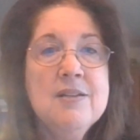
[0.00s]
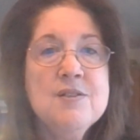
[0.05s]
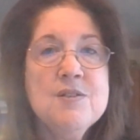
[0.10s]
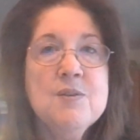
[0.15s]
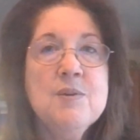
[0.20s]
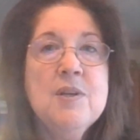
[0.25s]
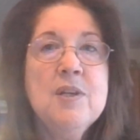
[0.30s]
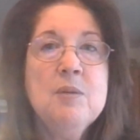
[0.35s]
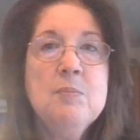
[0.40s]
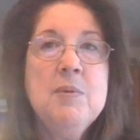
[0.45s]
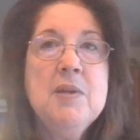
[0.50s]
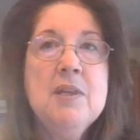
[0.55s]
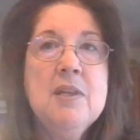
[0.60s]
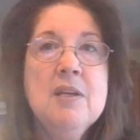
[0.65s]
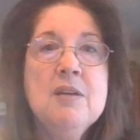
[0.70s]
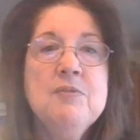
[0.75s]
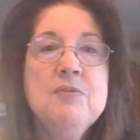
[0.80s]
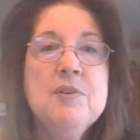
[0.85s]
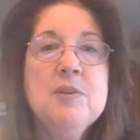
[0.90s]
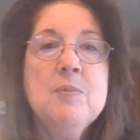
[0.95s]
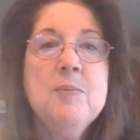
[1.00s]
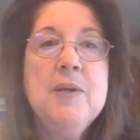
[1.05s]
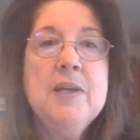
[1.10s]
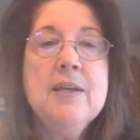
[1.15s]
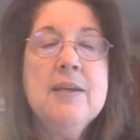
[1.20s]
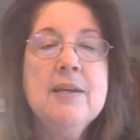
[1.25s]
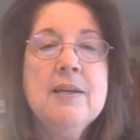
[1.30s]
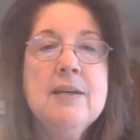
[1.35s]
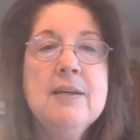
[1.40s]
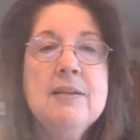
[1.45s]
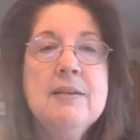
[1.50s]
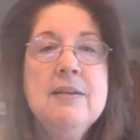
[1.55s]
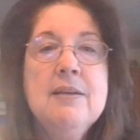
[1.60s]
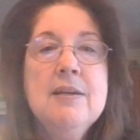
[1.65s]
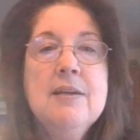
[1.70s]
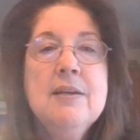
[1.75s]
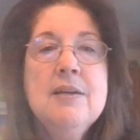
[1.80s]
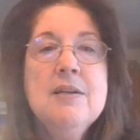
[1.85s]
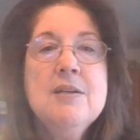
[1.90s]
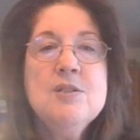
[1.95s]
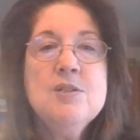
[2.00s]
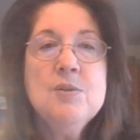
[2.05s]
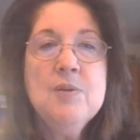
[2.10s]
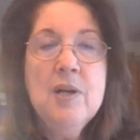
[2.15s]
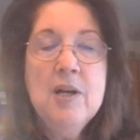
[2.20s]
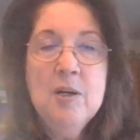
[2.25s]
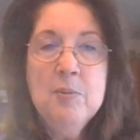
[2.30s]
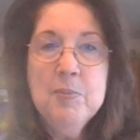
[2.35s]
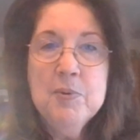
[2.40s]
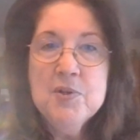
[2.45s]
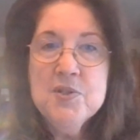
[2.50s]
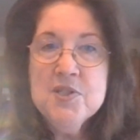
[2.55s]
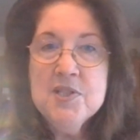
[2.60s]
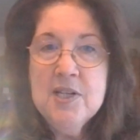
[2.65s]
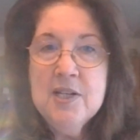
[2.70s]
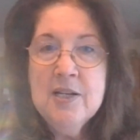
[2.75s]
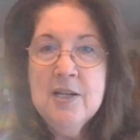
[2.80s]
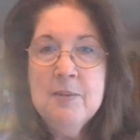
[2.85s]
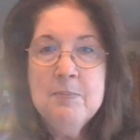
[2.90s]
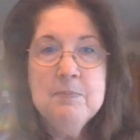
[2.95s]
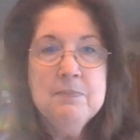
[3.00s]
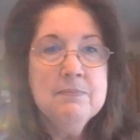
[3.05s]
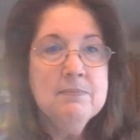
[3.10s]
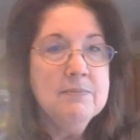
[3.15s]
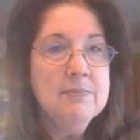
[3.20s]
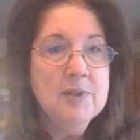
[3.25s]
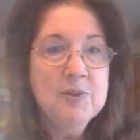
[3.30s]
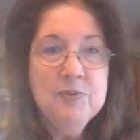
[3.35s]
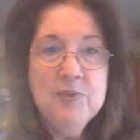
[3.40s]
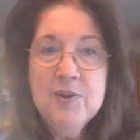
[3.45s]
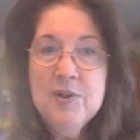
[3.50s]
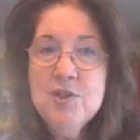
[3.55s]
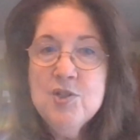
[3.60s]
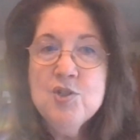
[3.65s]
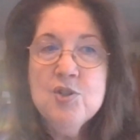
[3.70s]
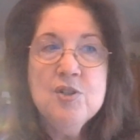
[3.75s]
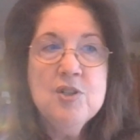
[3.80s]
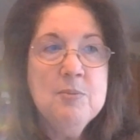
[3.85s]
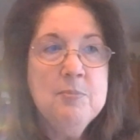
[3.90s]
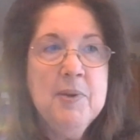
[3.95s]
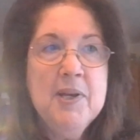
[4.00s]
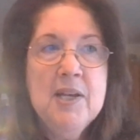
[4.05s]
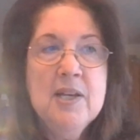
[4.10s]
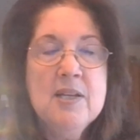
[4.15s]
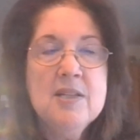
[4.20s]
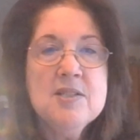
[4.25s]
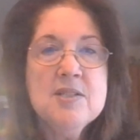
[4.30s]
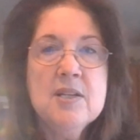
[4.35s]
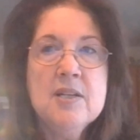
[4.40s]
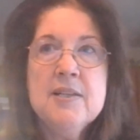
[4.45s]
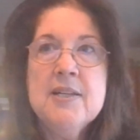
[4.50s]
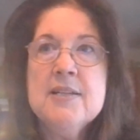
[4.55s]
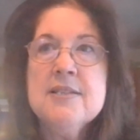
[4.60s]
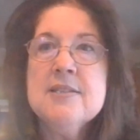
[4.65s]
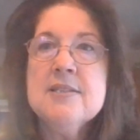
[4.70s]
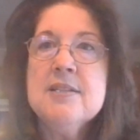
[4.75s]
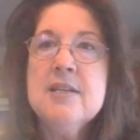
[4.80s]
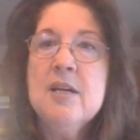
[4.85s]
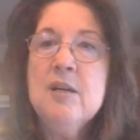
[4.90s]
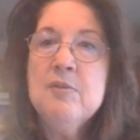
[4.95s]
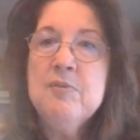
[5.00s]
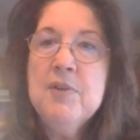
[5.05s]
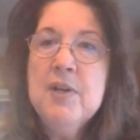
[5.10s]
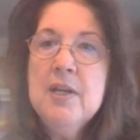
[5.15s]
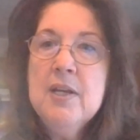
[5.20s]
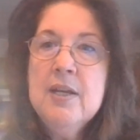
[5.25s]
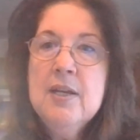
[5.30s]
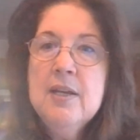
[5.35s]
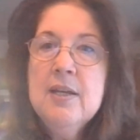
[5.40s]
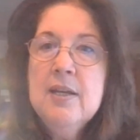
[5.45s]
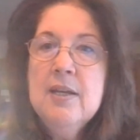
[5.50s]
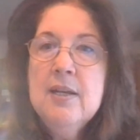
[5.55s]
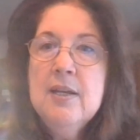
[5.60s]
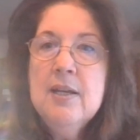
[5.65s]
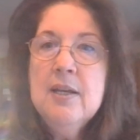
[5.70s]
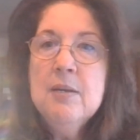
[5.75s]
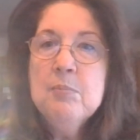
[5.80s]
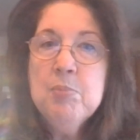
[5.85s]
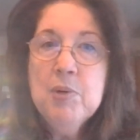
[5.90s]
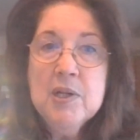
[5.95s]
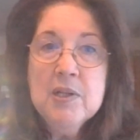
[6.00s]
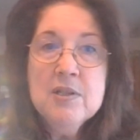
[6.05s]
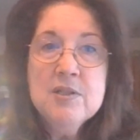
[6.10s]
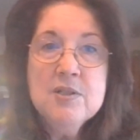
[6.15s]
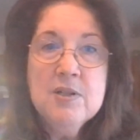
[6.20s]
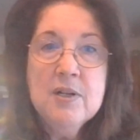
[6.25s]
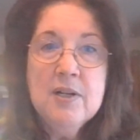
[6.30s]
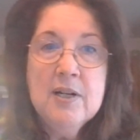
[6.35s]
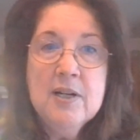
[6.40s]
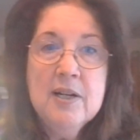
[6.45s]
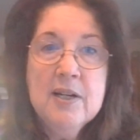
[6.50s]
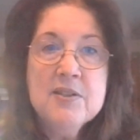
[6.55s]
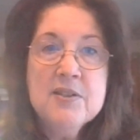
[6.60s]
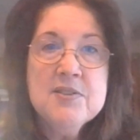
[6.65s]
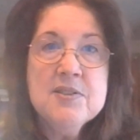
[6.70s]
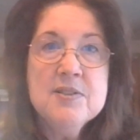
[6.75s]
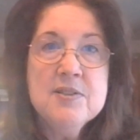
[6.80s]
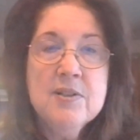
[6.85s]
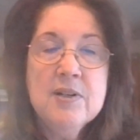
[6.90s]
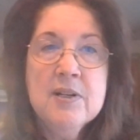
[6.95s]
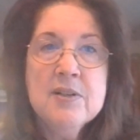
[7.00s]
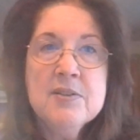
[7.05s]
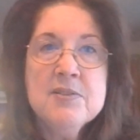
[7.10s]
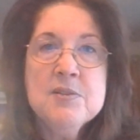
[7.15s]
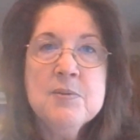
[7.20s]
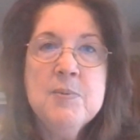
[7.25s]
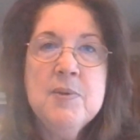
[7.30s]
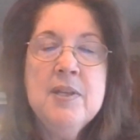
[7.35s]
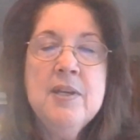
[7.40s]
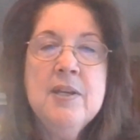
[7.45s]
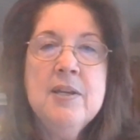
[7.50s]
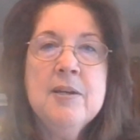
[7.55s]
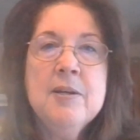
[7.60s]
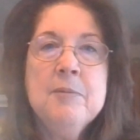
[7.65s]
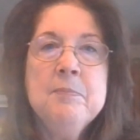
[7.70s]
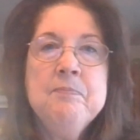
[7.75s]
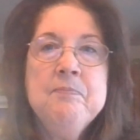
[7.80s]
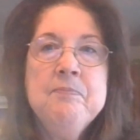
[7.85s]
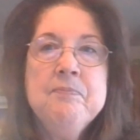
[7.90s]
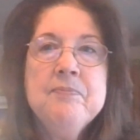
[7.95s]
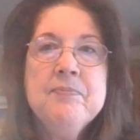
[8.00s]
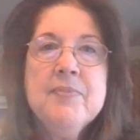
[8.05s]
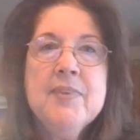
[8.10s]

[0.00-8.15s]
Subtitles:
So he'll be there for the weekend to help her set up the furniture, the beds, all that stuff. Bring the dogs. The dogs are with him.